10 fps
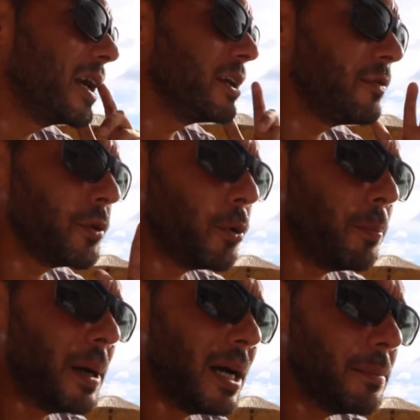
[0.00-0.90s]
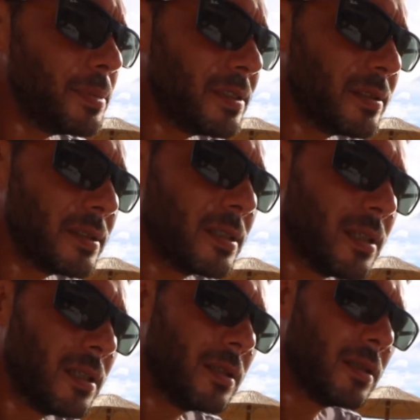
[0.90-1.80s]
I have no pumps,
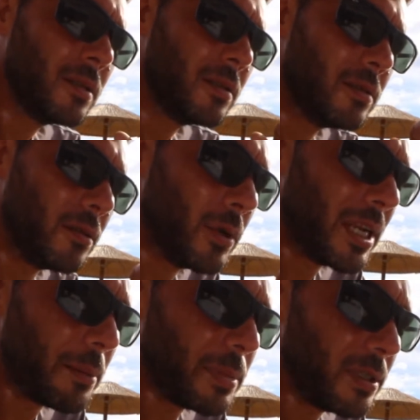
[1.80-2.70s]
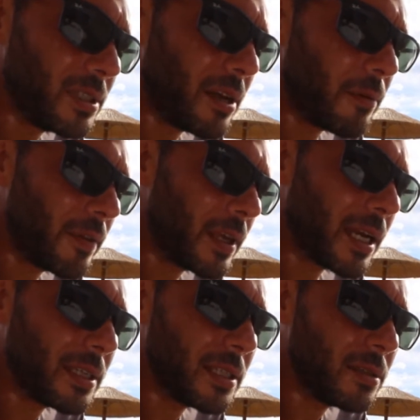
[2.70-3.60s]
so when I build
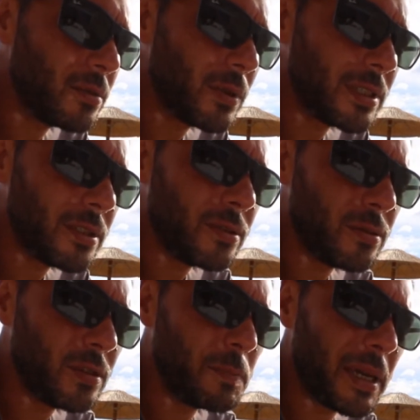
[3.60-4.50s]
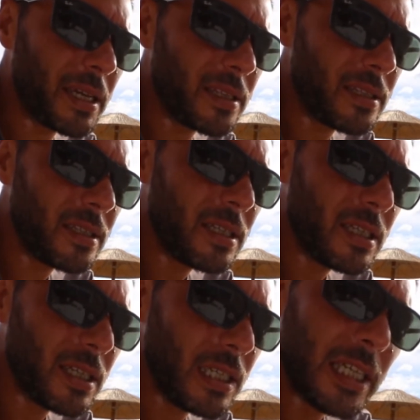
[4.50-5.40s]
everything I didn't want it to spend
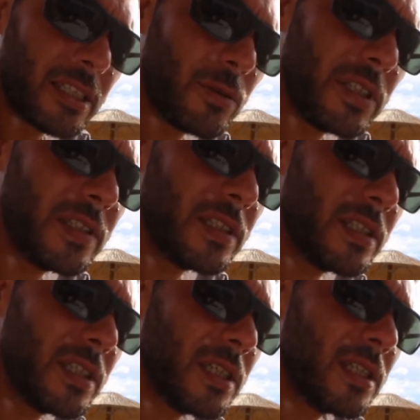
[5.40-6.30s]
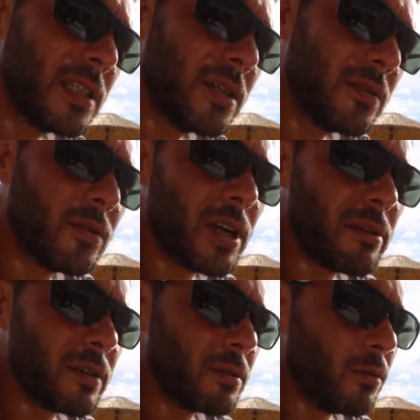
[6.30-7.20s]
electricity for
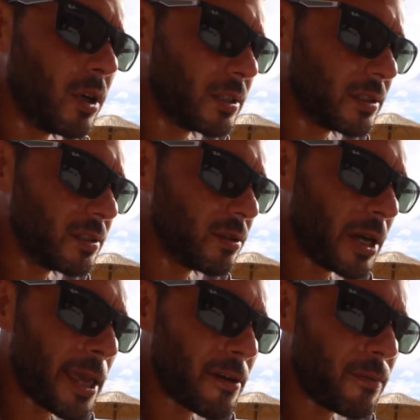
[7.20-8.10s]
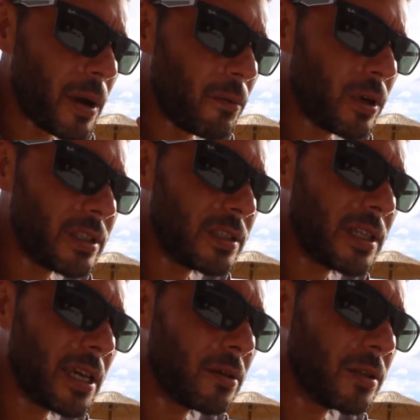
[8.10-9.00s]
having water. So I have my water
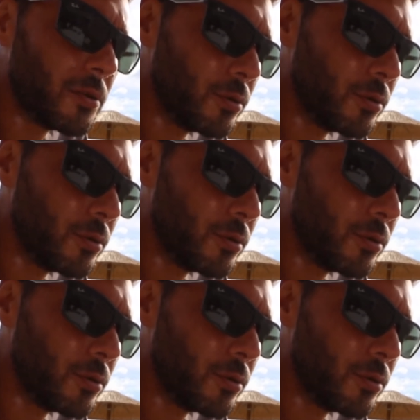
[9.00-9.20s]
tank on the